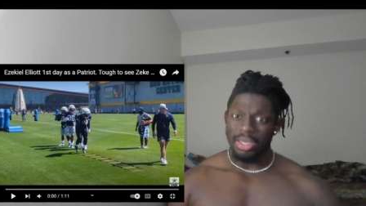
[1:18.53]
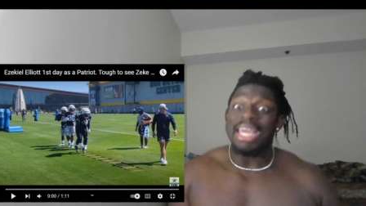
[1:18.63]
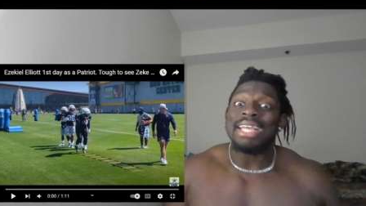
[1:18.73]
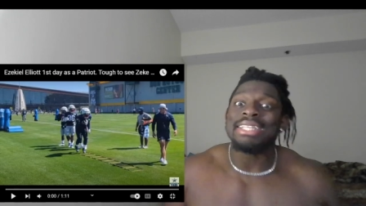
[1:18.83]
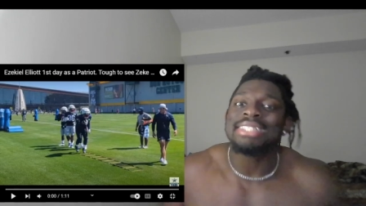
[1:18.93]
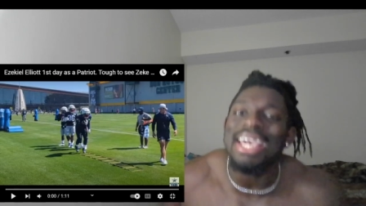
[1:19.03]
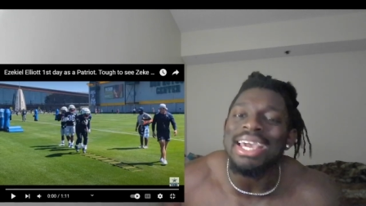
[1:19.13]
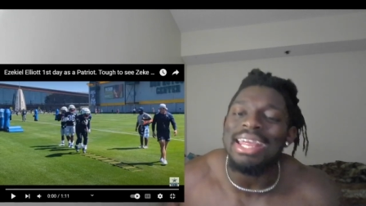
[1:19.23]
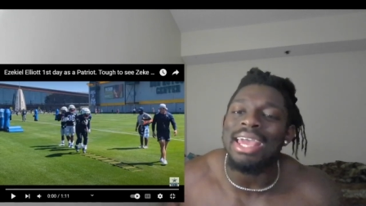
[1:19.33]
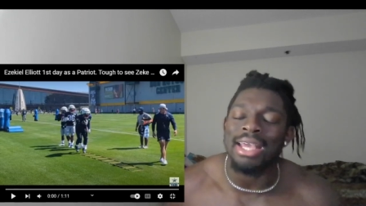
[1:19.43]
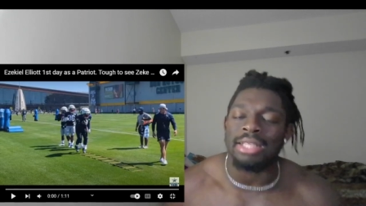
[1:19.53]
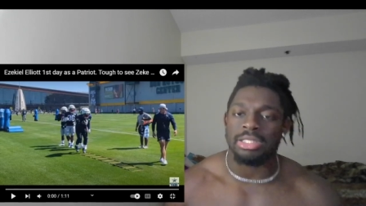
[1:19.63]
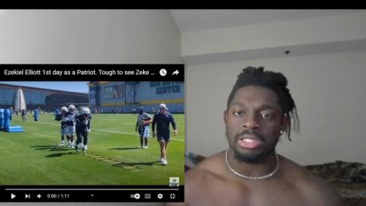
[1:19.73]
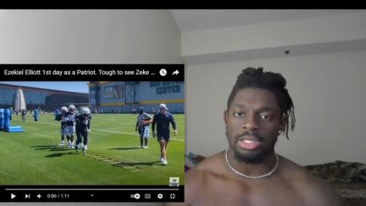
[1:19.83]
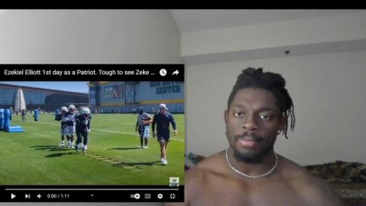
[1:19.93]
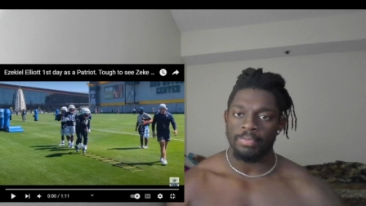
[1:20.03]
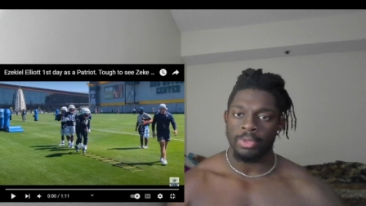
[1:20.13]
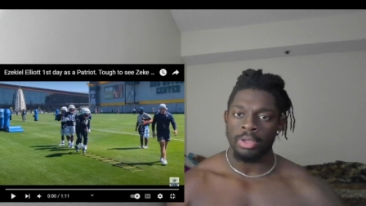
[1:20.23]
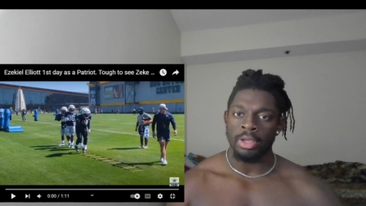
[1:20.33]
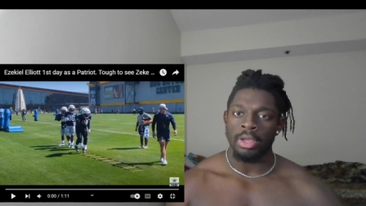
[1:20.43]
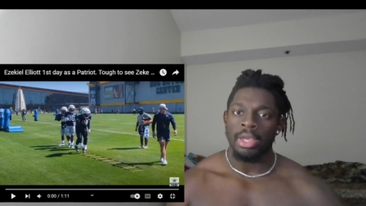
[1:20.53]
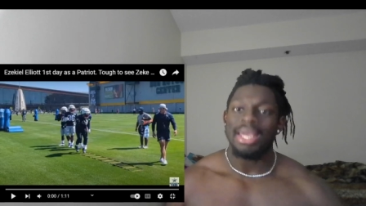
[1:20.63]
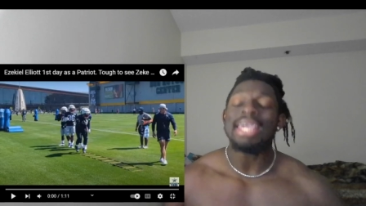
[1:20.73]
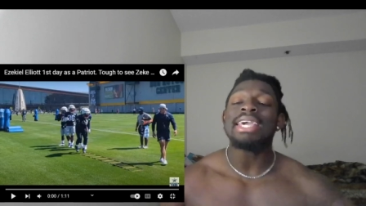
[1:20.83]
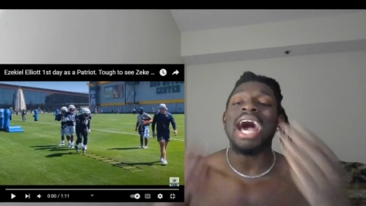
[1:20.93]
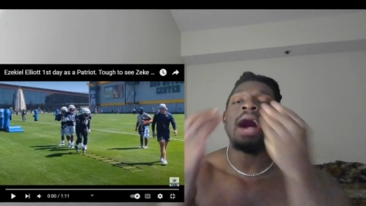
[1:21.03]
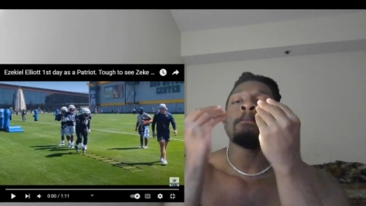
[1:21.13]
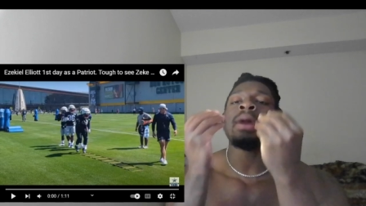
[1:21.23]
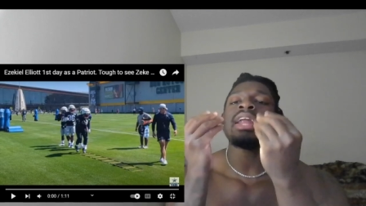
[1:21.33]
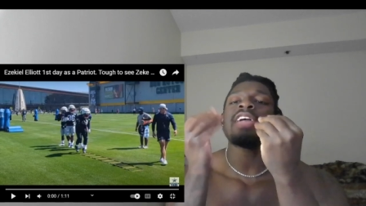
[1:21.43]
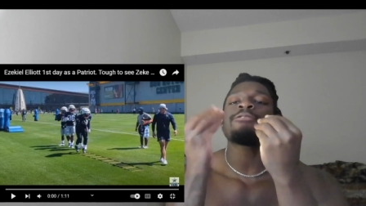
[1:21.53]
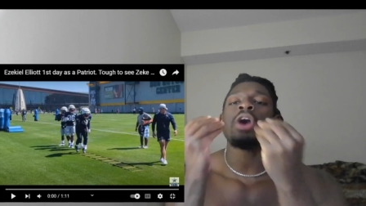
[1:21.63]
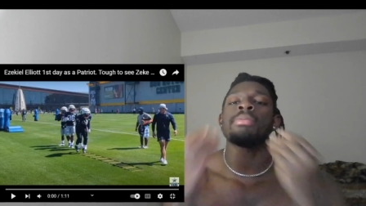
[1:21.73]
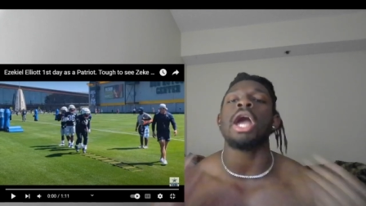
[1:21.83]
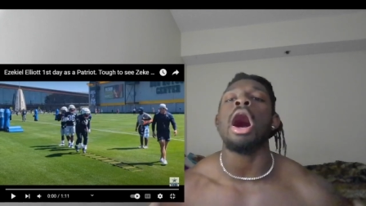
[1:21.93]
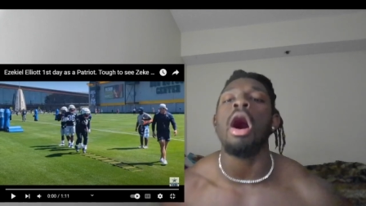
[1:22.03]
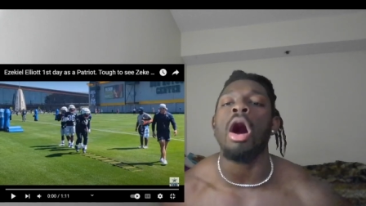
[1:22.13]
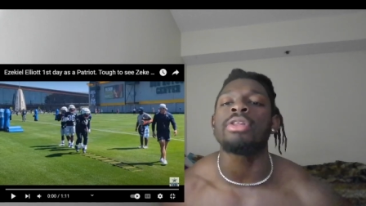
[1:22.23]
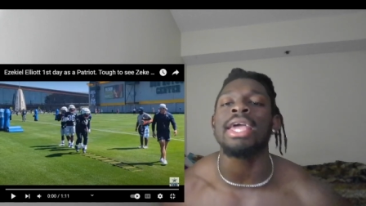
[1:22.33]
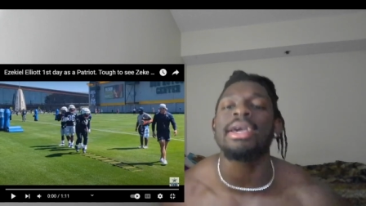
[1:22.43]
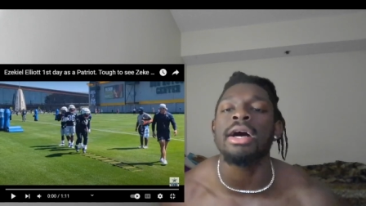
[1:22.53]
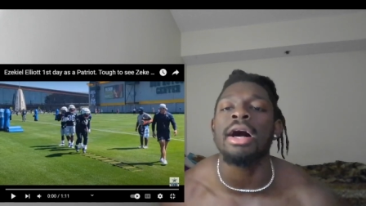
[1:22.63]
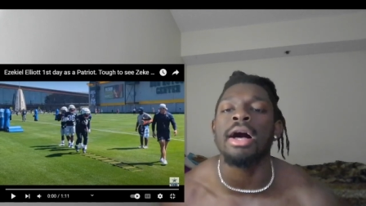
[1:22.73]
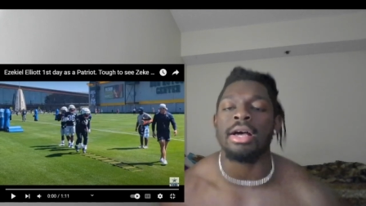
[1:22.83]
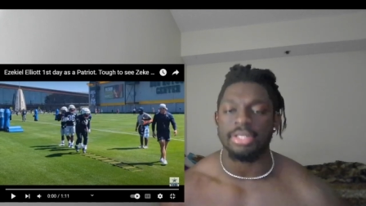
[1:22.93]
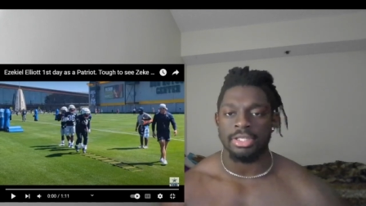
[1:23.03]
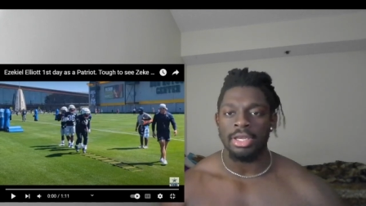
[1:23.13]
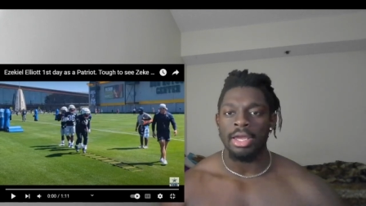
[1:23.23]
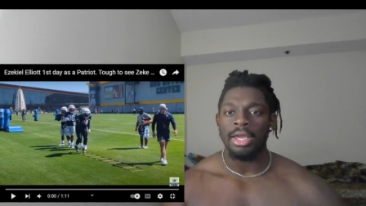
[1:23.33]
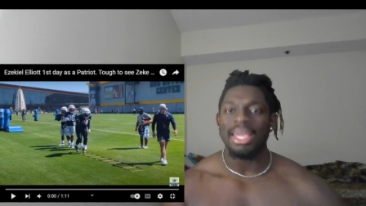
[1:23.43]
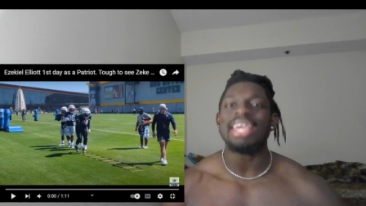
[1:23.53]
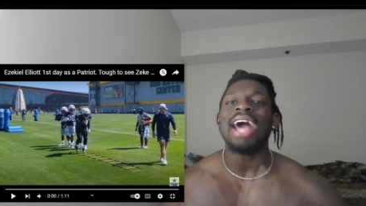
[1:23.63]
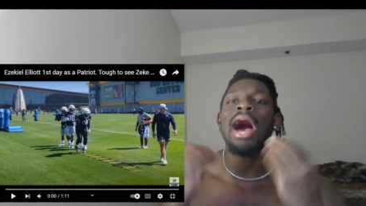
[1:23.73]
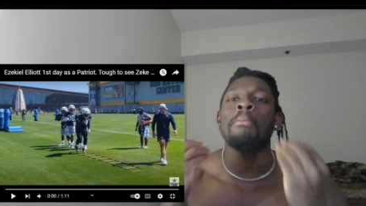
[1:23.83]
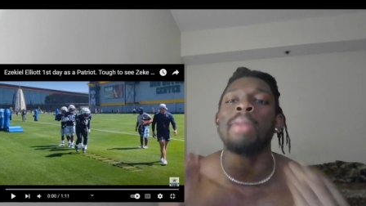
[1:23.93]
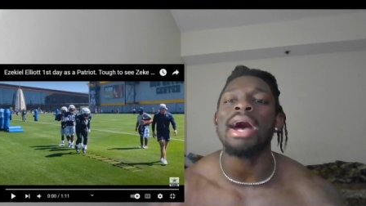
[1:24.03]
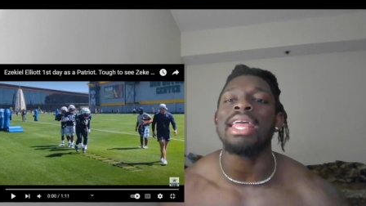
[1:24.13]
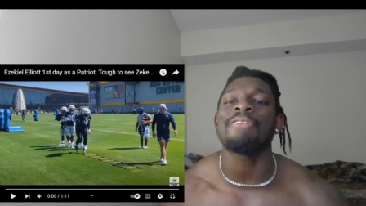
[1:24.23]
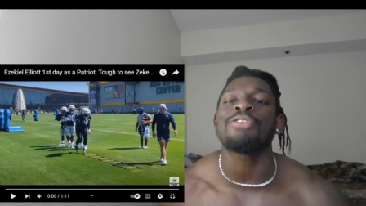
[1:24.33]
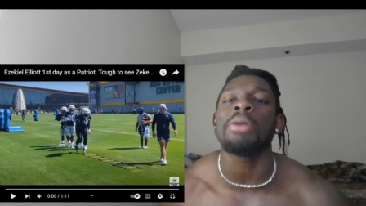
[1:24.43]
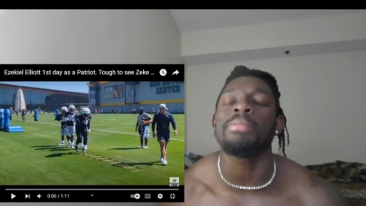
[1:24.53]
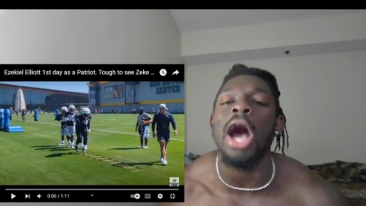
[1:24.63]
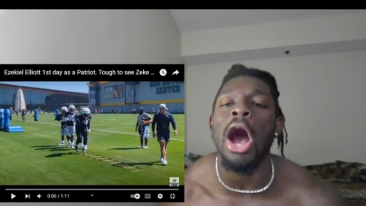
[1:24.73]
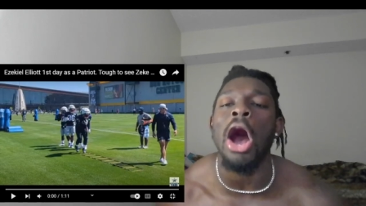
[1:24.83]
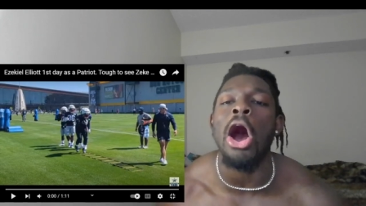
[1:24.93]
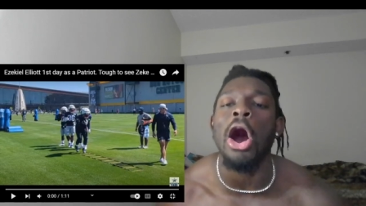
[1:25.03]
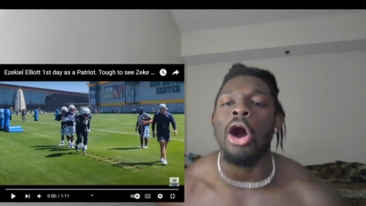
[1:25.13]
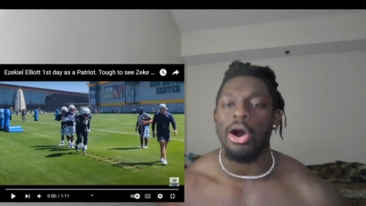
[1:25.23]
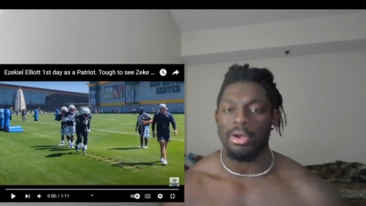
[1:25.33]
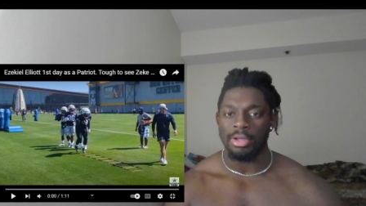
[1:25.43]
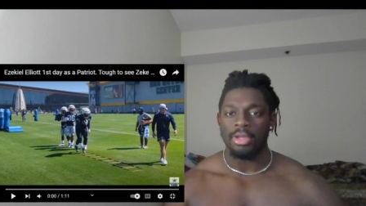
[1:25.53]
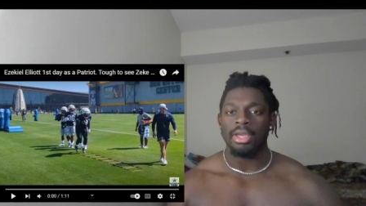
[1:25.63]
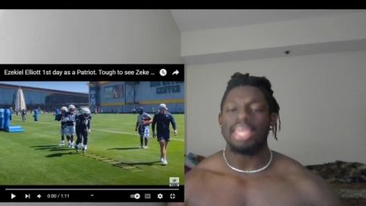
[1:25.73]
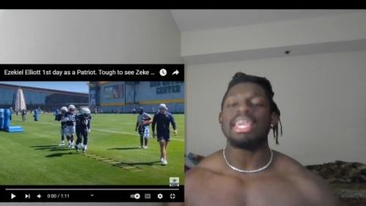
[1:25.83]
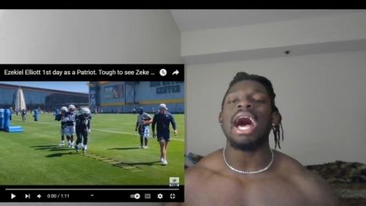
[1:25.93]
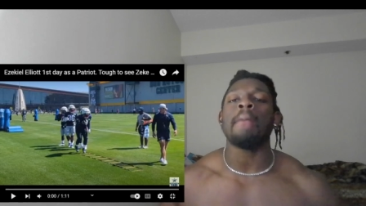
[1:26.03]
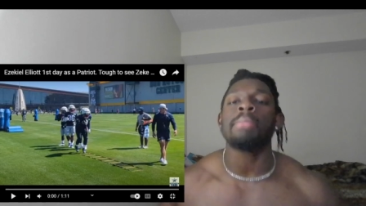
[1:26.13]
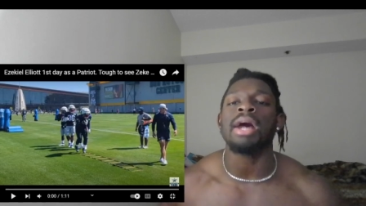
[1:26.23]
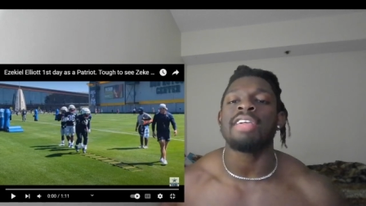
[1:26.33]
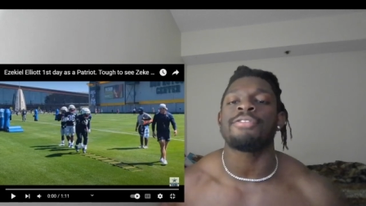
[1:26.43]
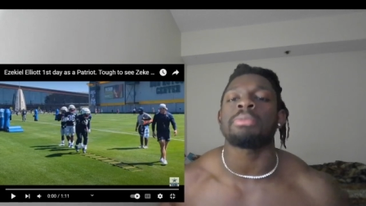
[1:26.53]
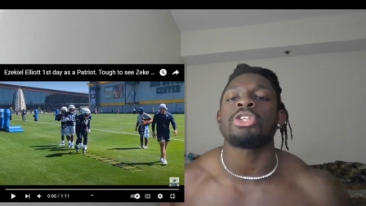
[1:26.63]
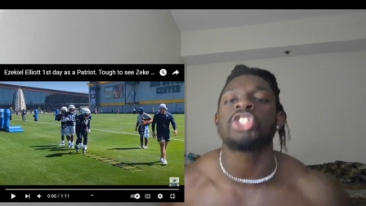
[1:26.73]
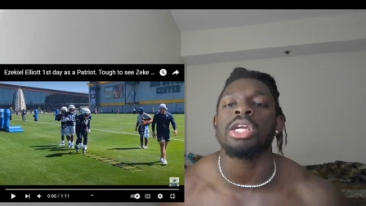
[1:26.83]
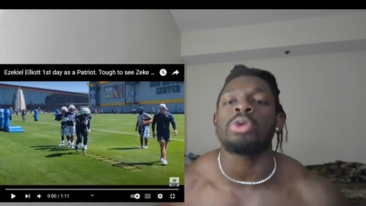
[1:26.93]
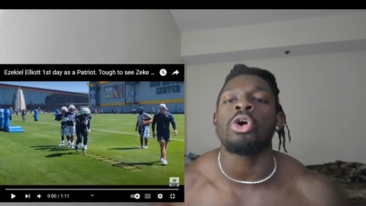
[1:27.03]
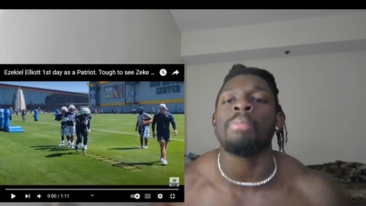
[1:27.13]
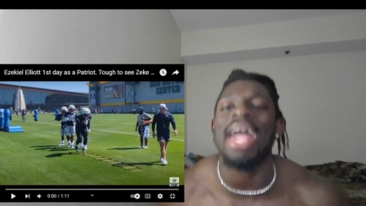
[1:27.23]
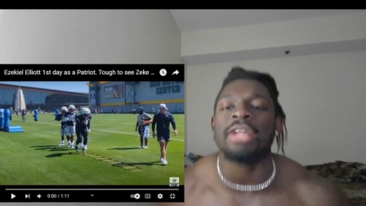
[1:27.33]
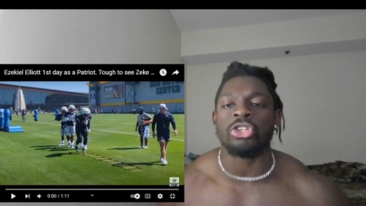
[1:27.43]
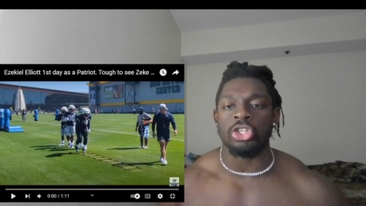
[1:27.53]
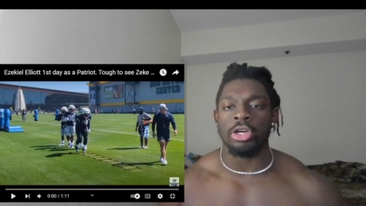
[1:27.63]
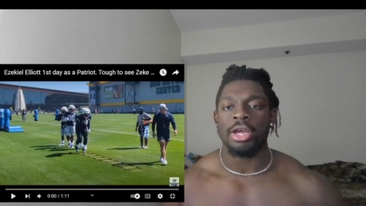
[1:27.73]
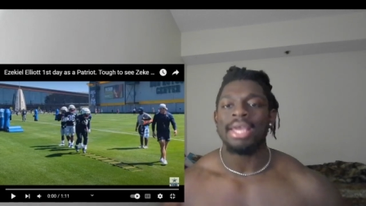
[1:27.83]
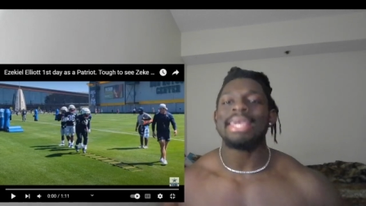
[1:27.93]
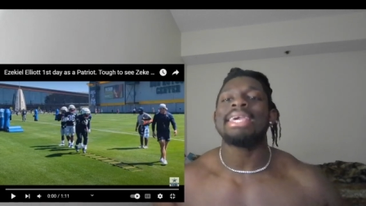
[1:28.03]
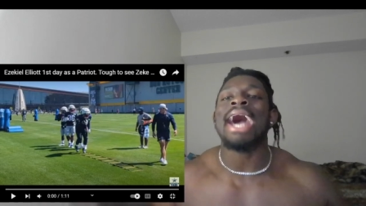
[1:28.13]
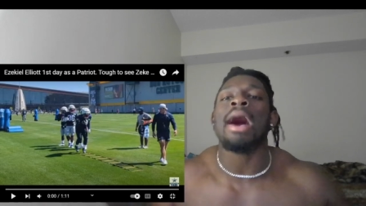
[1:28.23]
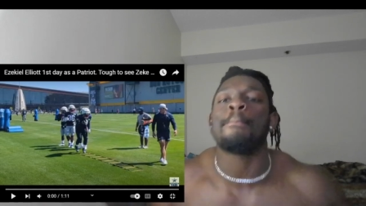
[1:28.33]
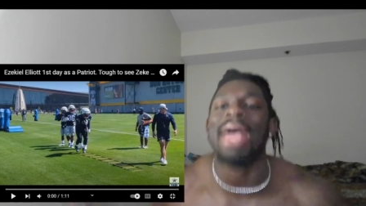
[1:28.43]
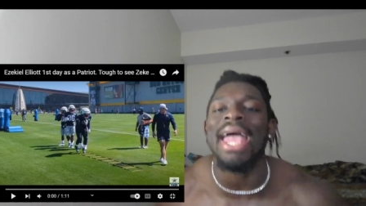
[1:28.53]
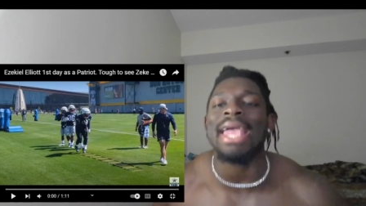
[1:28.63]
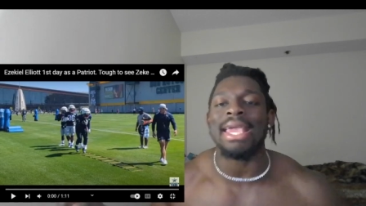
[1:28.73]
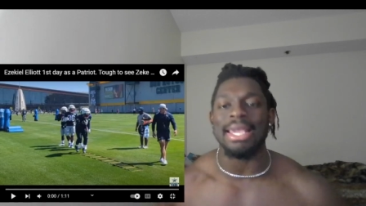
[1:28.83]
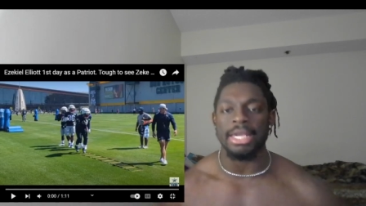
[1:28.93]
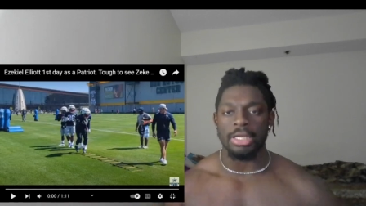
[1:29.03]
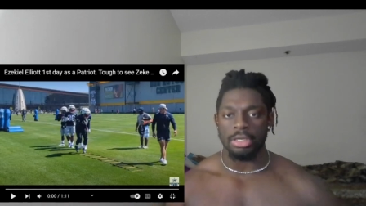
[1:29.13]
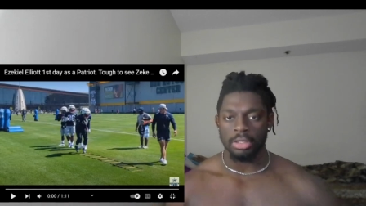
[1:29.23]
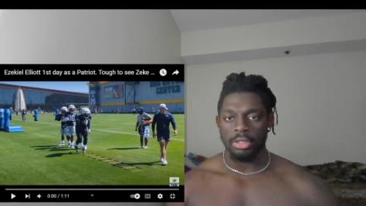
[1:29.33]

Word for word: He didn't. He got money from y'all niggas. He got money from y'all. He got money from the general manager. He got paid.